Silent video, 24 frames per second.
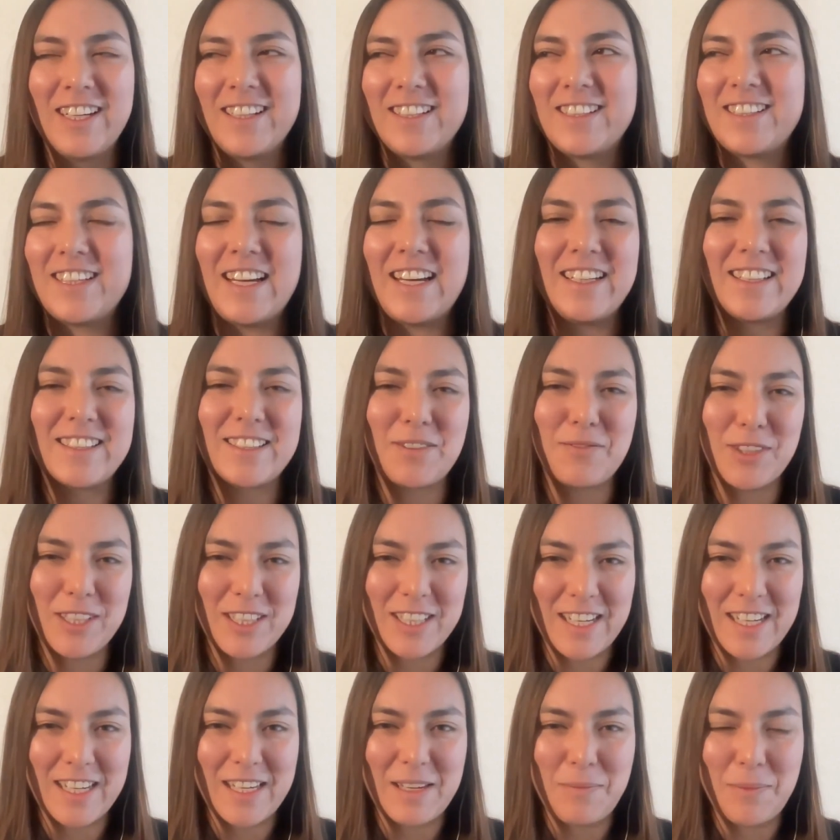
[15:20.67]
sending someone
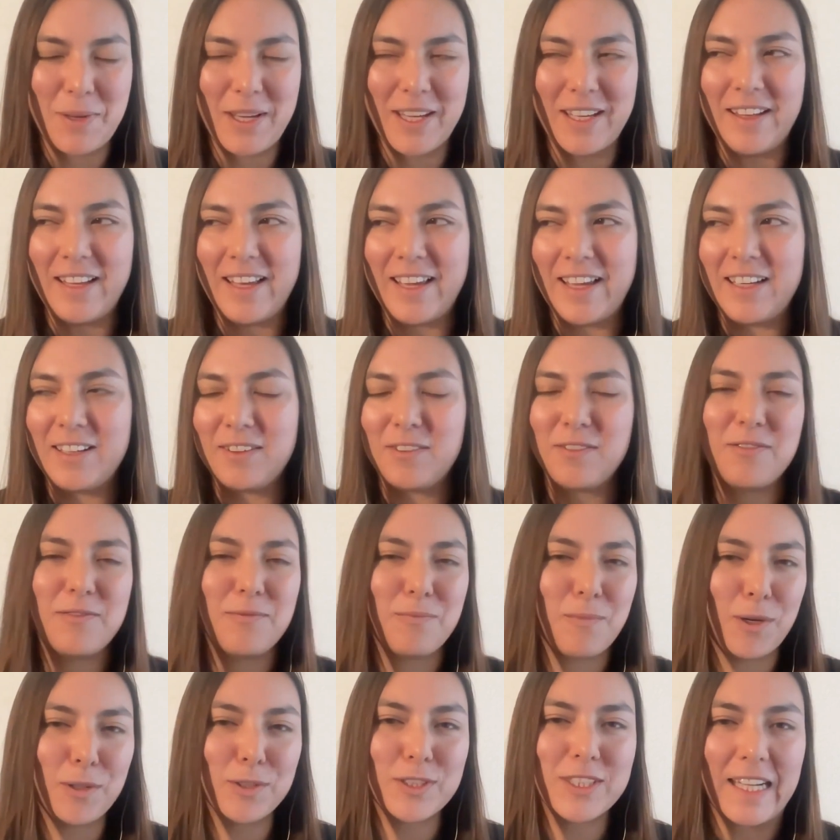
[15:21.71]
an email and
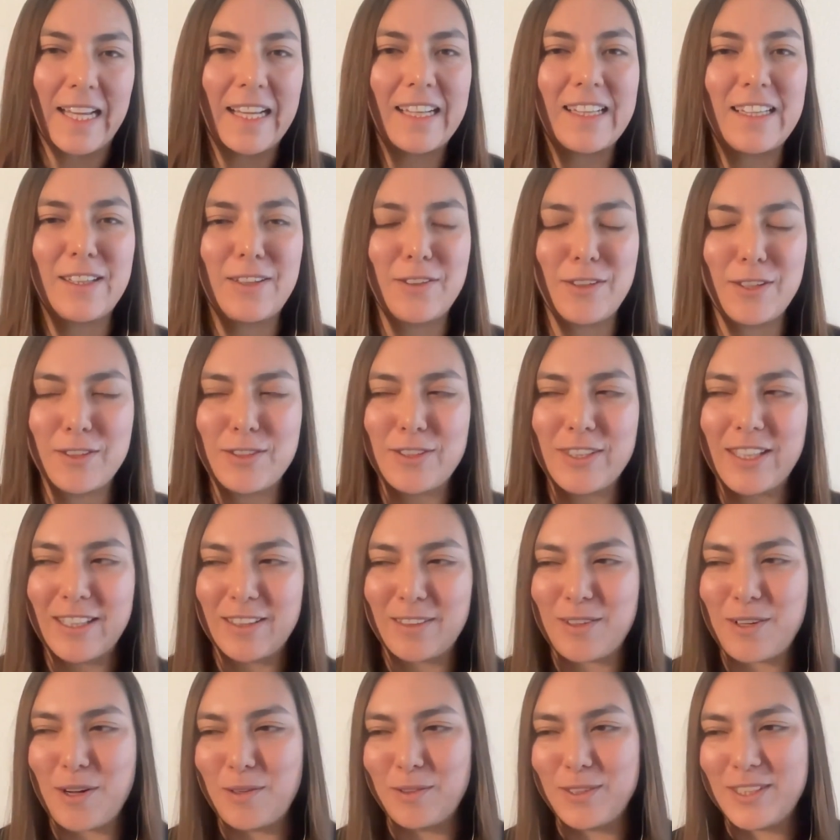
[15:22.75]
most likely going to get
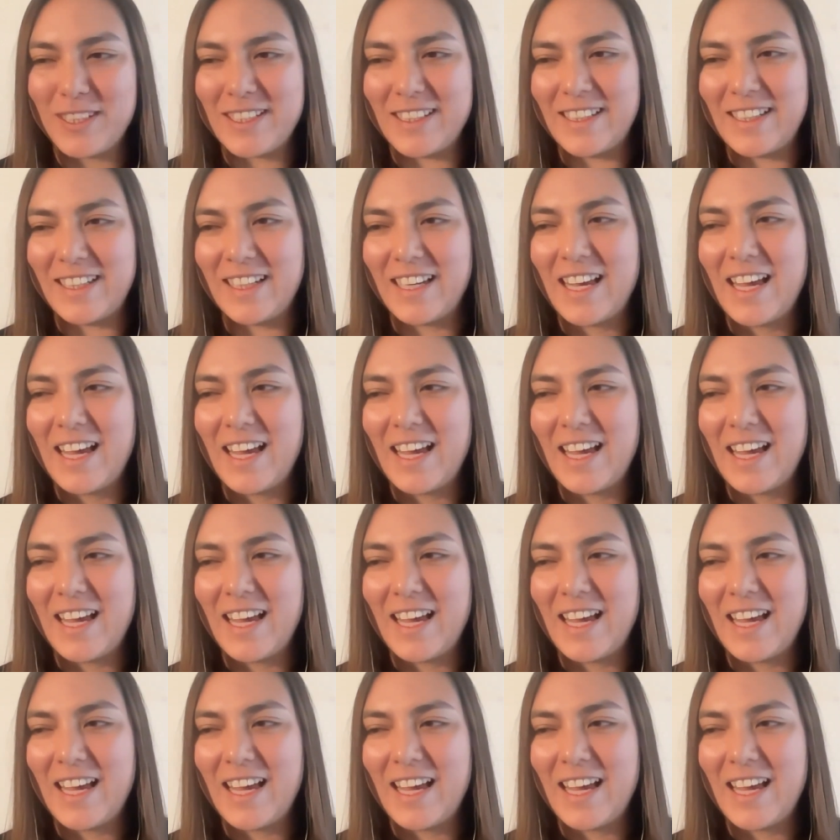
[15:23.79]
ghosted.